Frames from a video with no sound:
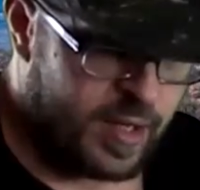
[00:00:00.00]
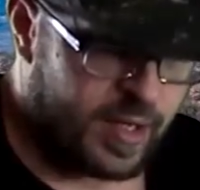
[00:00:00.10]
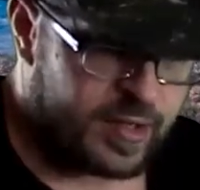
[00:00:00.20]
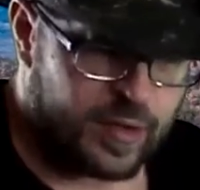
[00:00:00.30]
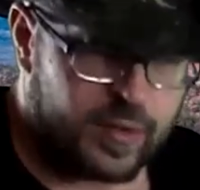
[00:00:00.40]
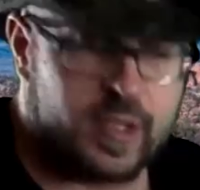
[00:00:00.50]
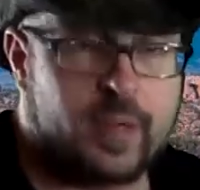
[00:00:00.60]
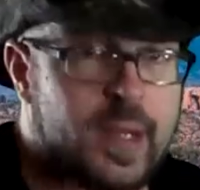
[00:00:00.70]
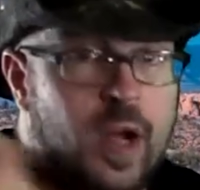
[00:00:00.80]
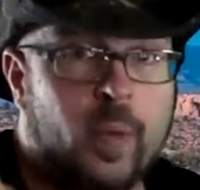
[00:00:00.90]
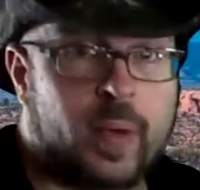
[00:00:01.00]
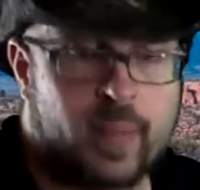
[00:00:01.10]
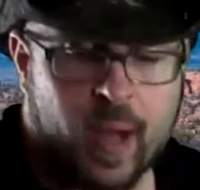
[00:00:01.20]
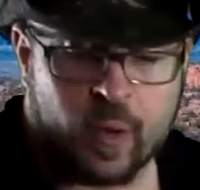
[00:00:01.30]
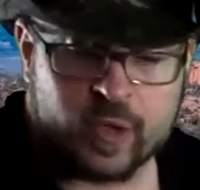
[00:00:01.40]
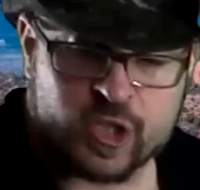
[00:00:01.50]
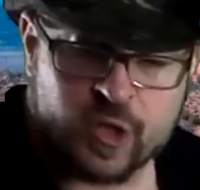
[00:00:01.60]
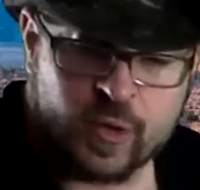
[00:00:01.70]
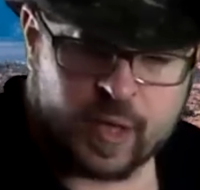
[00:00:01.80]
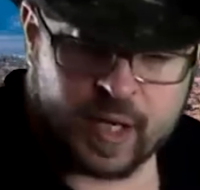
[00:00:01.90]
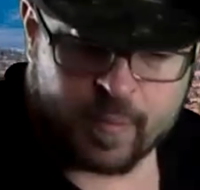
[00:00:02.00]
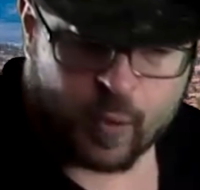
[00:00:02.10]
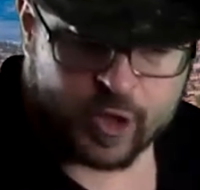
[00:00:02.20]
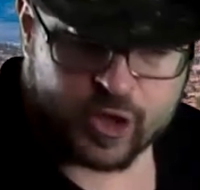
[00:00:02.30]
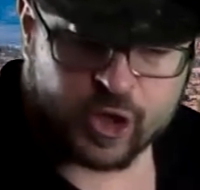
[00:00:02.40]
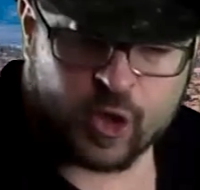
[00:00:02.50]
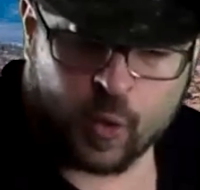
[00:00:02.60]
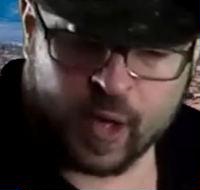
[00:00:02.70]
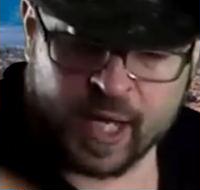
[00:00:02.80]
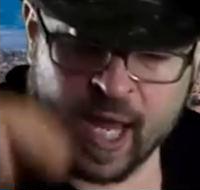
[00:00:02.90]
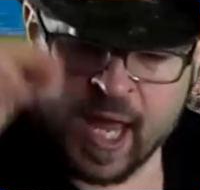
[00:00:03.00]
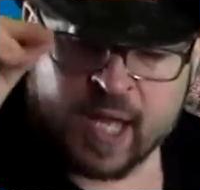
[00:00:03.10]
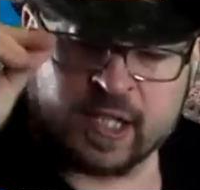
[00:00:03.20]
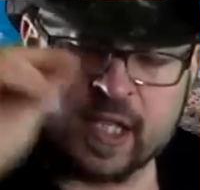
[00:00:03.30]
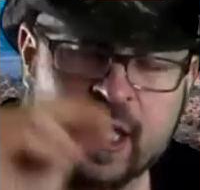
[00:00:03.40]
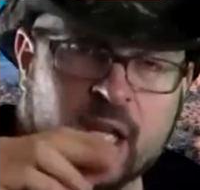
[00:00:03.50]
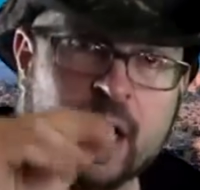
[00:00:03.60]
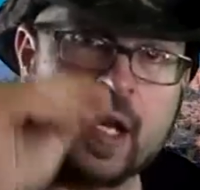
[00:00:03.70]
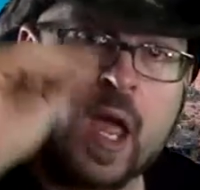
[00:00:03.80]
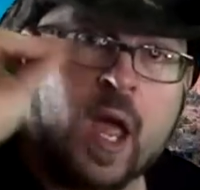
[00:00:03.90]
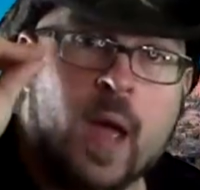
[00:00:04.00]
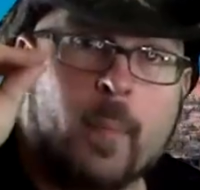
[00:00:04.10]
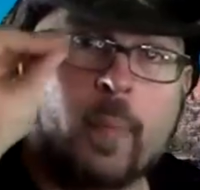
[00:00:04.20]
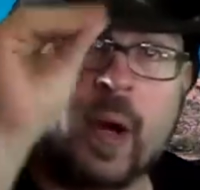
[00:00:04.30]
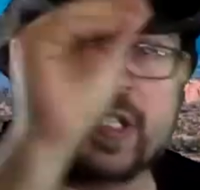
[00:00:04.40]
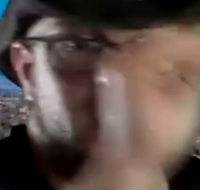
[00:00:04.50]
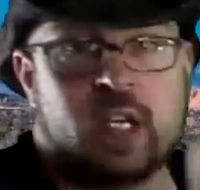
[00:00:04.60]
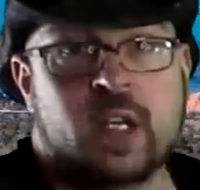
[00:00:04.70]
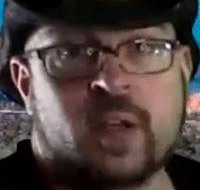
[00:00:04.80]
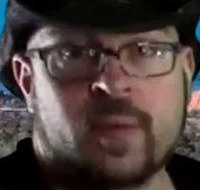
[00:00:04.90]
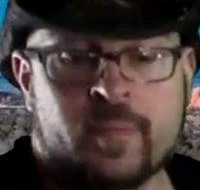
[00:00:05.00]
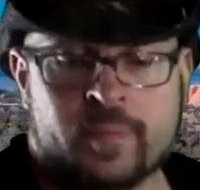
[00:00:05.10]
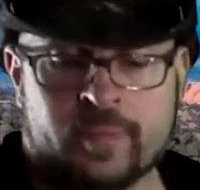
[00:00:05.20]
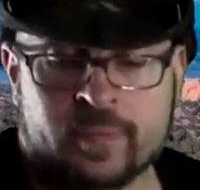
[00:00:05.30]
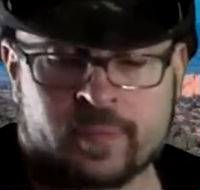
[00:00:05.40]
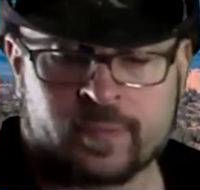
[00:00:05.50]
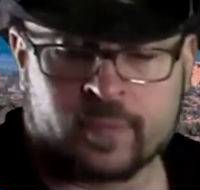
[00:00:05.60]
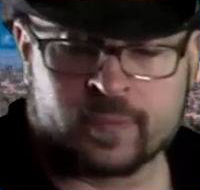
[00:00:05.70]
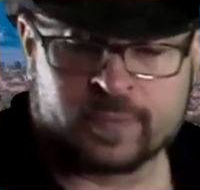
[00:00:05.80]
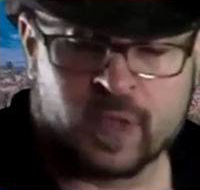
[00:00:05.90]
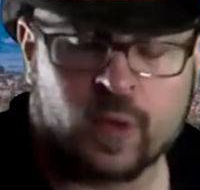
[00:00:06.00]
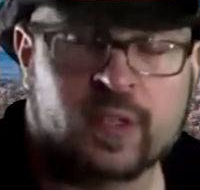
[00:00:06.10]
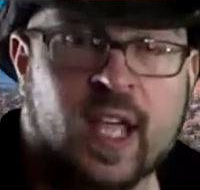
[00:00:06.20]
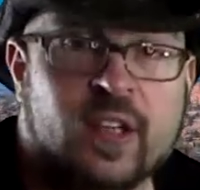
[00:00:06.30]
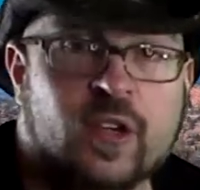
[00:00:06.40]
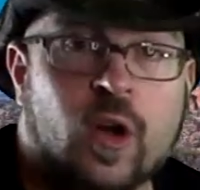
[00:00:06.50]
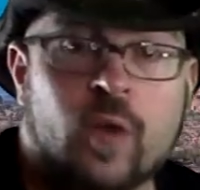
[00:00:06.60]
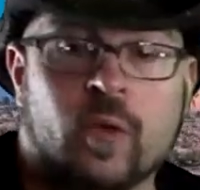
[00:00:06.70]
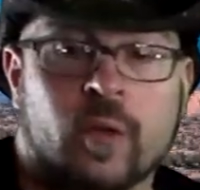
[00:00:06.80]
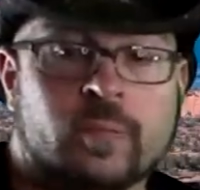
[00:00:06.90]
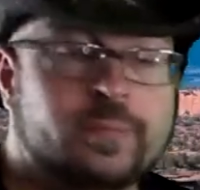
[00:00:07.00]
You guys don't need to be open about what you're doing anymore. You're going to get busted. Those days are over.